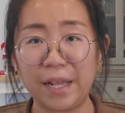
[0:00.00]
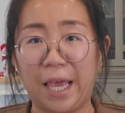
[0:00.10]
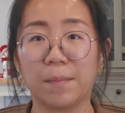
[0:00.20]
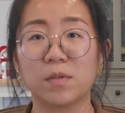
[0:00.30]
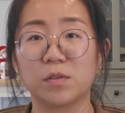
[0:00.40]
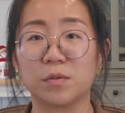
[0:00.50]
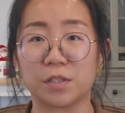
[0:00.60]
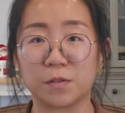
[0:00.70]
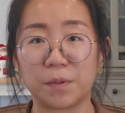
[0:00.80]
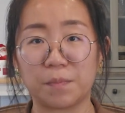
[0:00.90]
able to
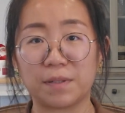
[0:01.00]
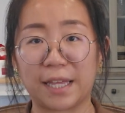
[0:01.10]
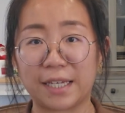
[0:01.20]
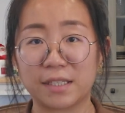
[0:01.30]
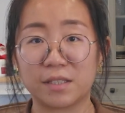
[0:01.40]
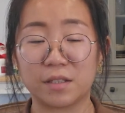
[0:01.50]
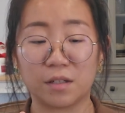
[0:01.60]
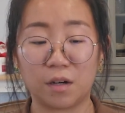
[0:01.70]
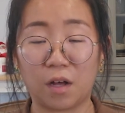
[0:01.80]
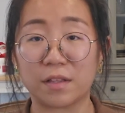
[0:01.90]
just be placed
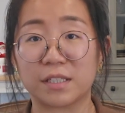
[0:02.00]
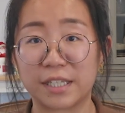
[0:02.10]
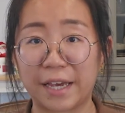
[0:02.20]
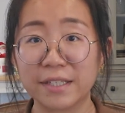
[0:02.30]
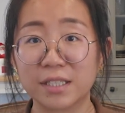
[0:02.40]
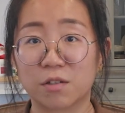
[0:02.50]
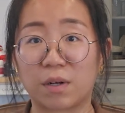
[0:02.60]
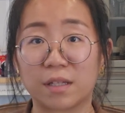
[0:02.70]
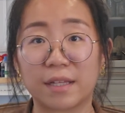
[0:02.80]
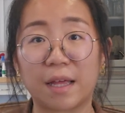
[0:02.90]
on the desk
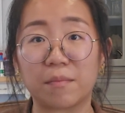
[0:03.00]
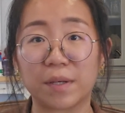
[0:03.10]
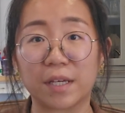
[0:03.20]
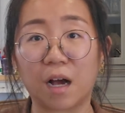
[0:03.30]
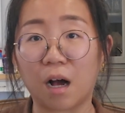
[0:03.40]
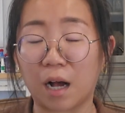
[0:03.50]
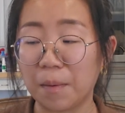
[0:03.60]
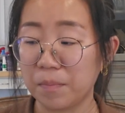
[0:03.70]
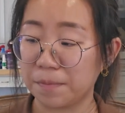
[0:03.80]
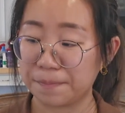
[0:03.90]
rather than being hung
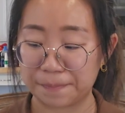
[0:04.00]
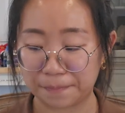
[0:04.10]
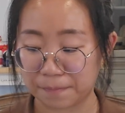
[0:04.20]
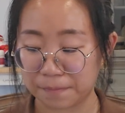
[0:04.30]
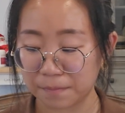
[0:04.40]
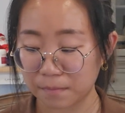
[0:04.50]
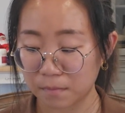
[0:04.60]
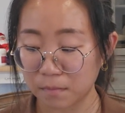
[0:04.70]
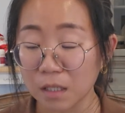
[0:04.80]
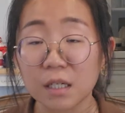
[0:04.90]
up,
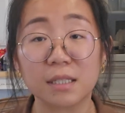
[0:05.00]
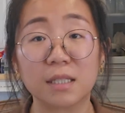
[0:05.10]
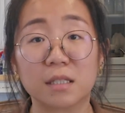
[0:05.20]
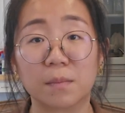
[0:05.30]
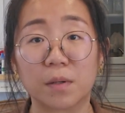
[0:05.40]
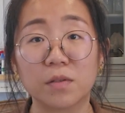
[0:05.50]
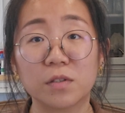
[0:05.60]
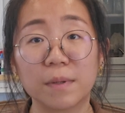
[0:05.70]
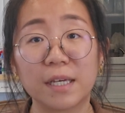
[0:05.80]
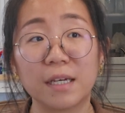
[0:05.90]
because it's supposed
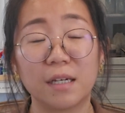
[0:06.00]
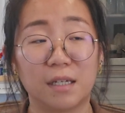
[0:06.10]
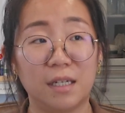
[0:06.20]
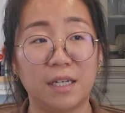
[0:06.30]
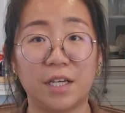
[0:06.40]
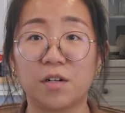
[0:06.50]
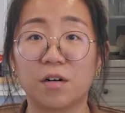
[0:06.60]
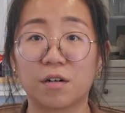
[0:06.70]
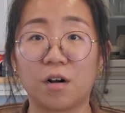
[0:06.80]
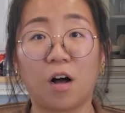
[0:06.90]
to be in
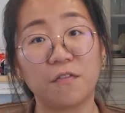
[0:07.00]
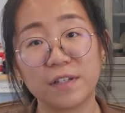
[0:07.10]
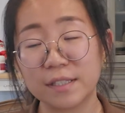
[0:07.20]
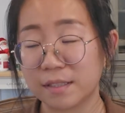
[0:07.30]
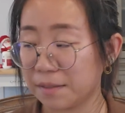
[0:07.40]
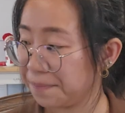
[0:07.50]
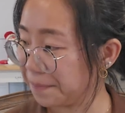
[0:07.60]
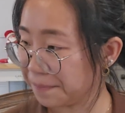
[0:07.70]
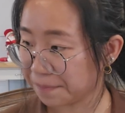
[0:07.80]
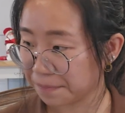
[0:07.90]
her office.
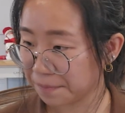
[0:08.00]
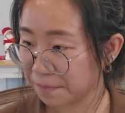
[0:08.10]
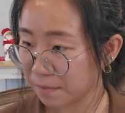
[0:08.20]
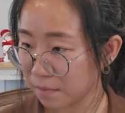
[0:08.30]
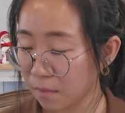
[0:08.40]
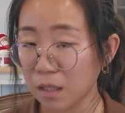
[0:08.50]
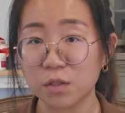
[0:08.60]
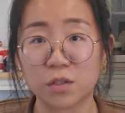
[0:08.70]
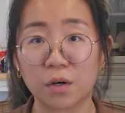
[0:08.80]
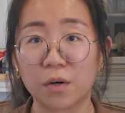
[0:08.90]

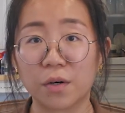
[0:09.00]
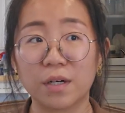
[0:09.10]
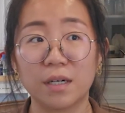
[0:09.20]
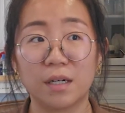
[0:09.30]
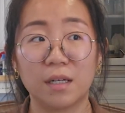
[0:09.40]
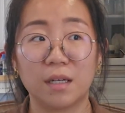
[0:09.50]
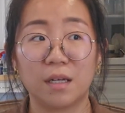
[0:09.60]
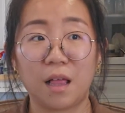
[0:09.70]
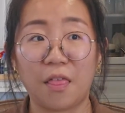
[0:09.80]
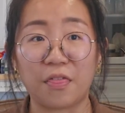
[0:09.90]
So
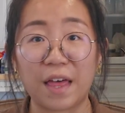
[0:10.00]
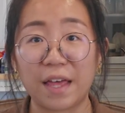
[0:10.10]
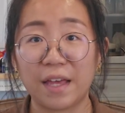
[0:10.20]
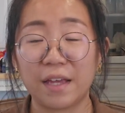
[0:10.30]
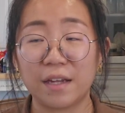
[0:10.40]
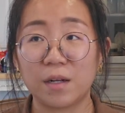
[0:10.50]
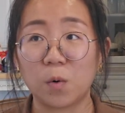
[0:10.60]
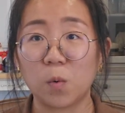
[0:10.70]
then